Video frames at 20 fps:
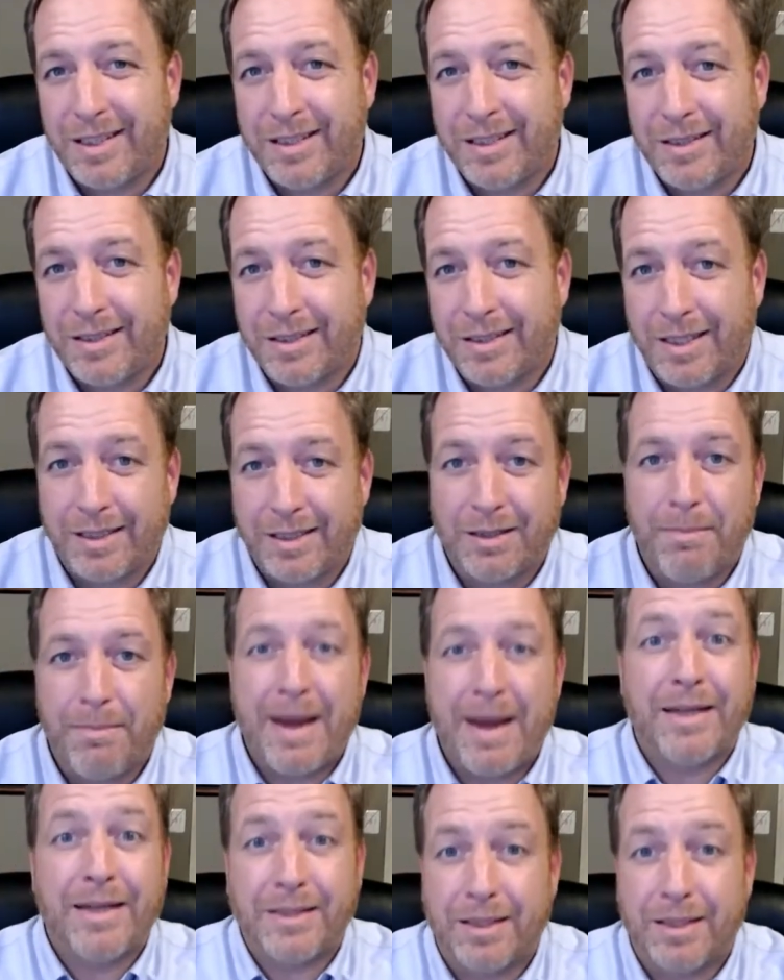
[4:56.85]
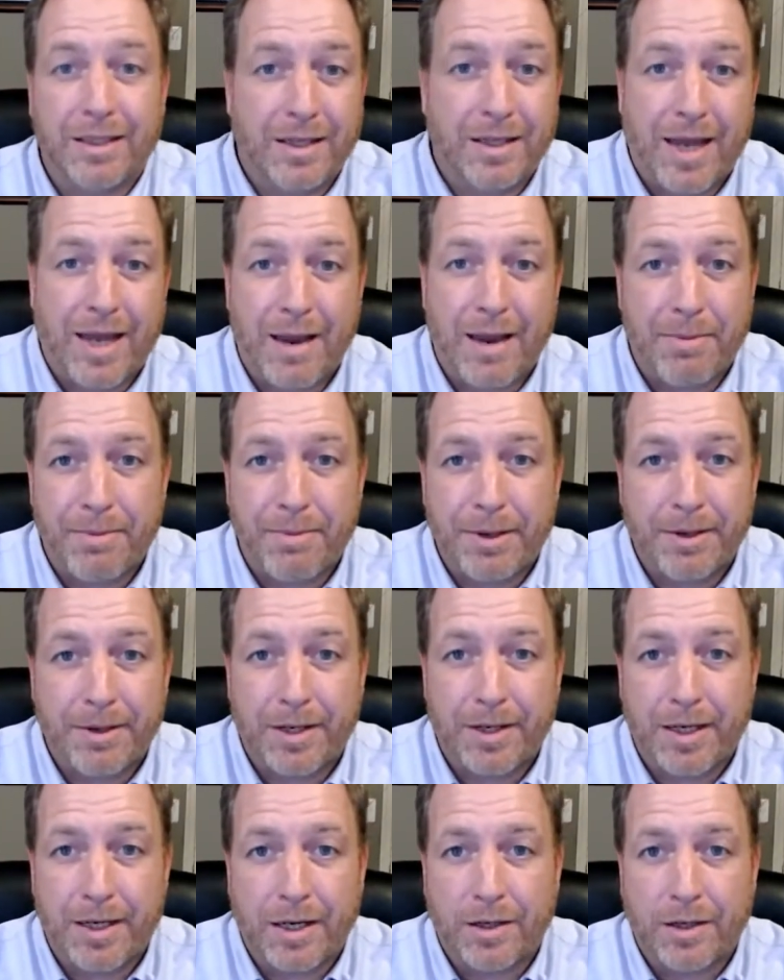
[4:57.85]
is is amazing
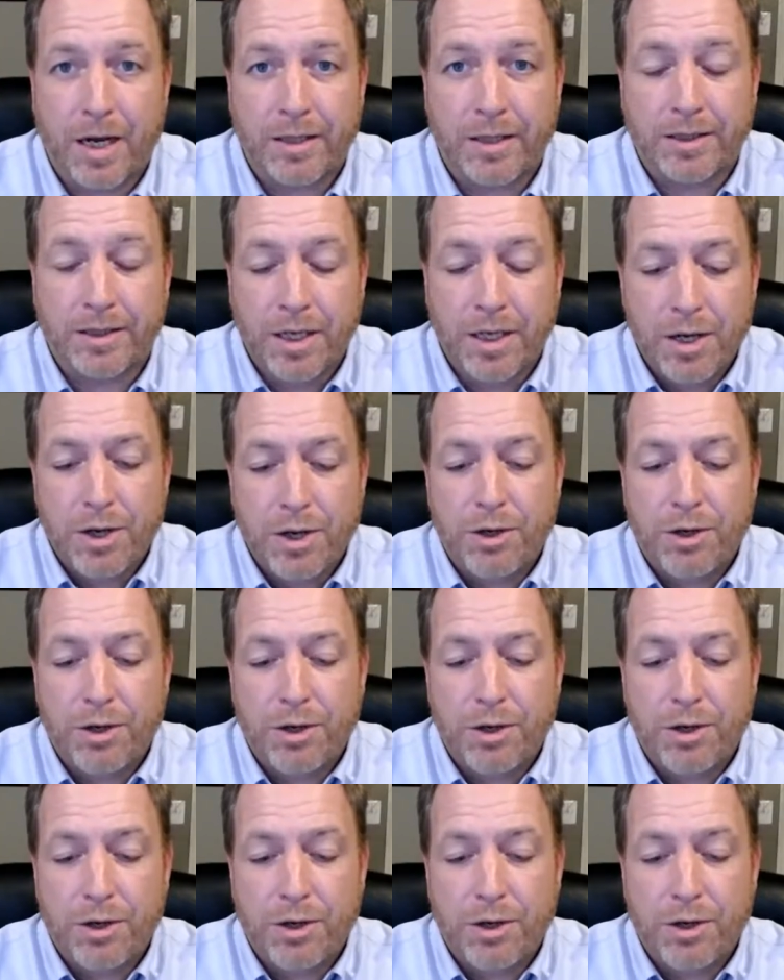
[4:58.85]
capability because